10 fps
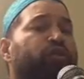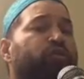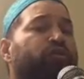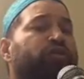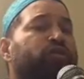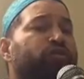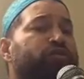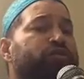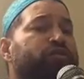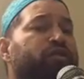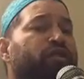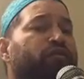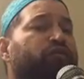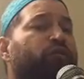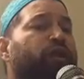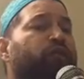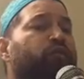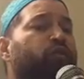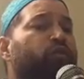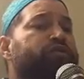you deduce from a
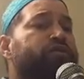rule